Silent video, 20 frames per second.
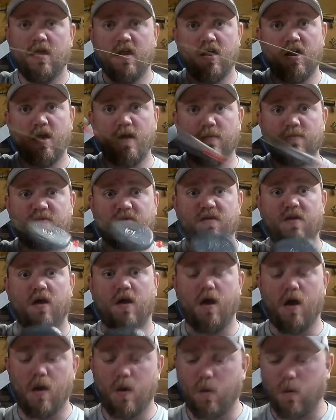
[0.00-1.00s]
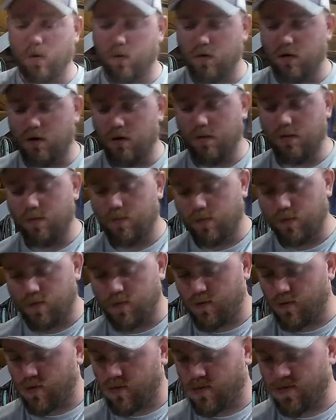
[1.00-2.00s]
helps a lot. Or,
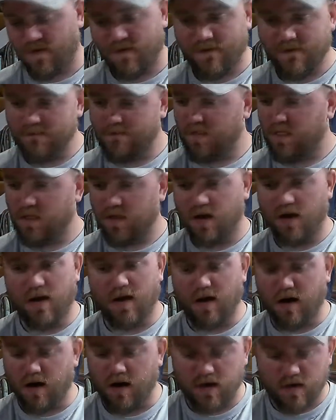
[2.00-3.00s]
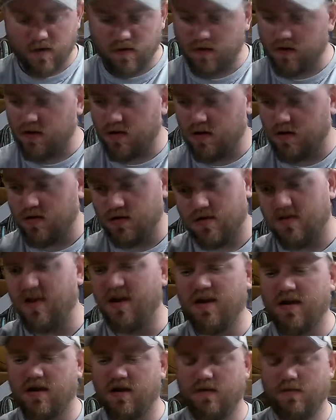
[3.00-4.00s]
alright, you
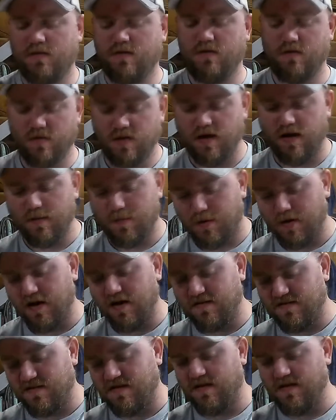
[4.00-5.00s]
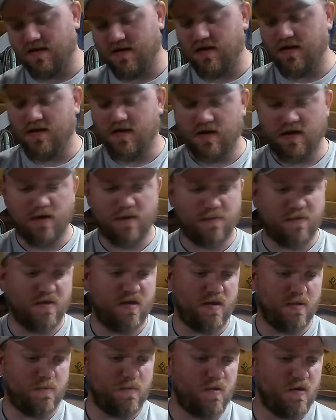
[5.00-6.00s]
thinking, okay, plastic ain't going to help you
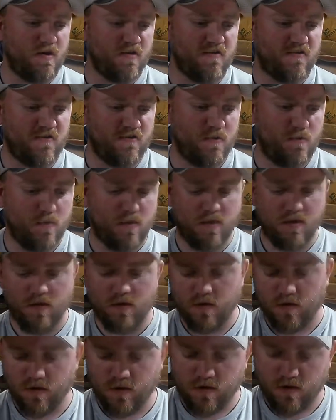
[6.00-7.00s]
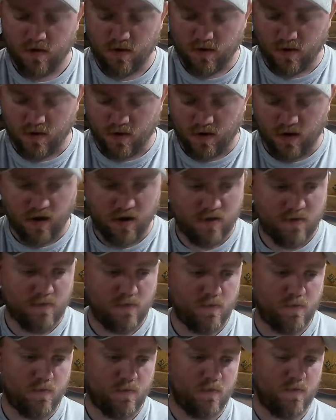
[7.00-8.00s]
that much. Okay.
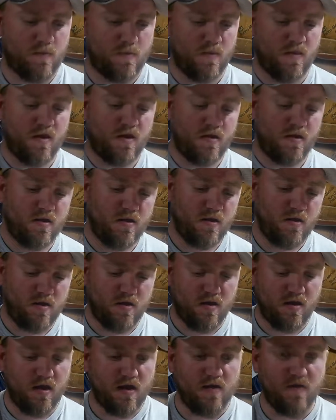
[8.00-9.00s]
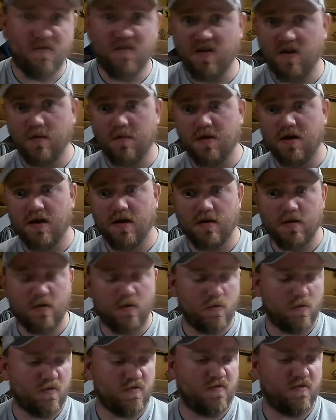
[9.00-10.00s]
You can go to Chubby
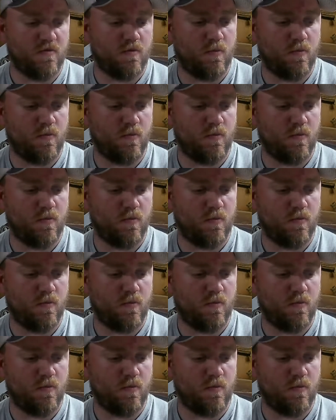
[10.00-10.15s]
Outdoors.